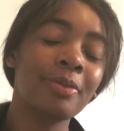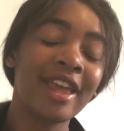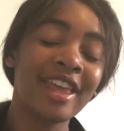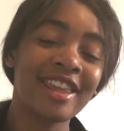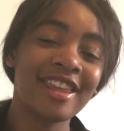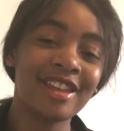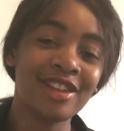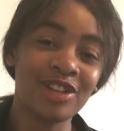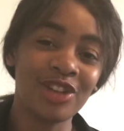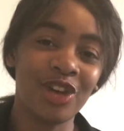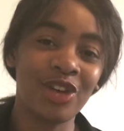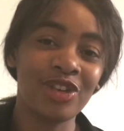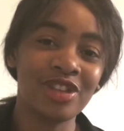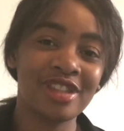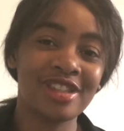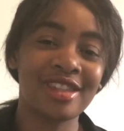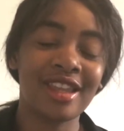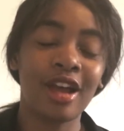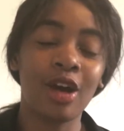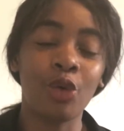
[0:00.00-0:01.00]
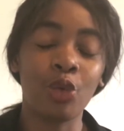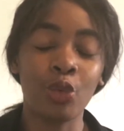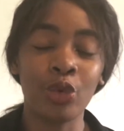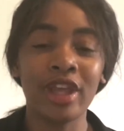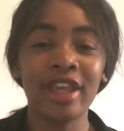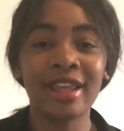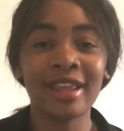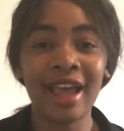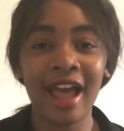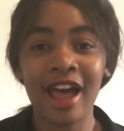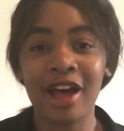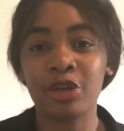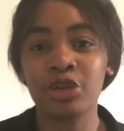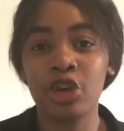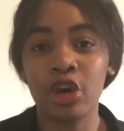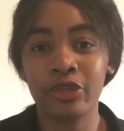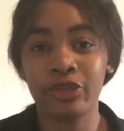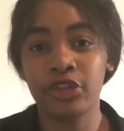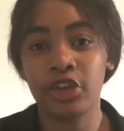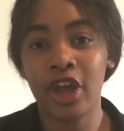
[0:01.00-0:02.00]
making notes a week
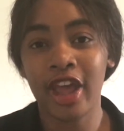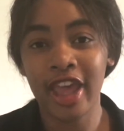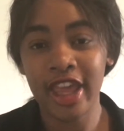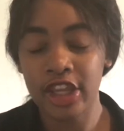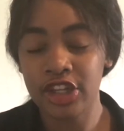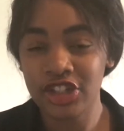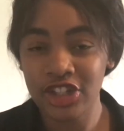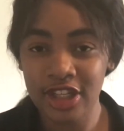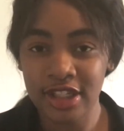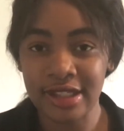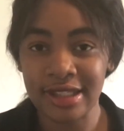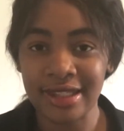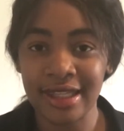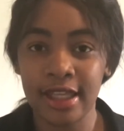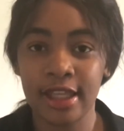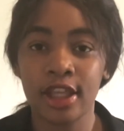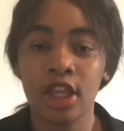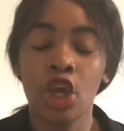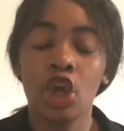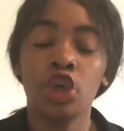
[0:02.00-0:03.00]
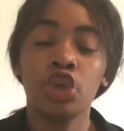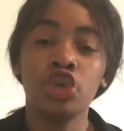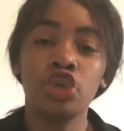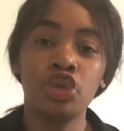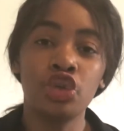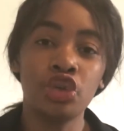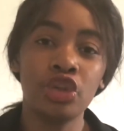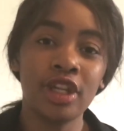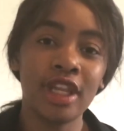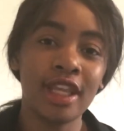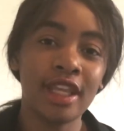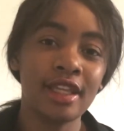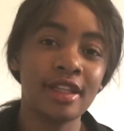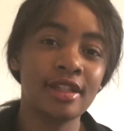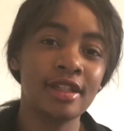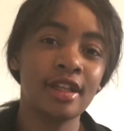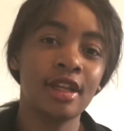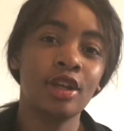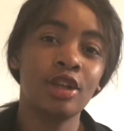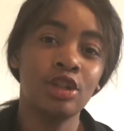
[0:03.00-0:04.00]
out of your HSC, you
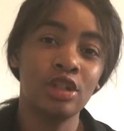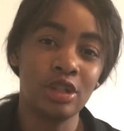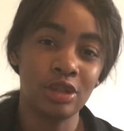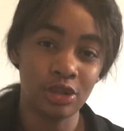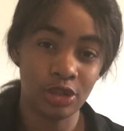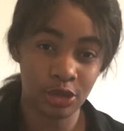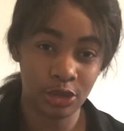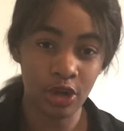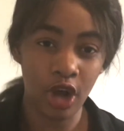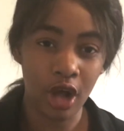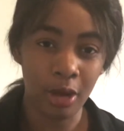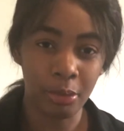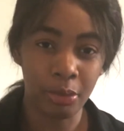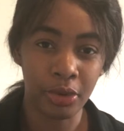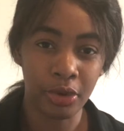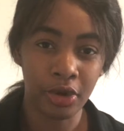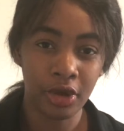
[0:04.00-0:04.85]
need to stop.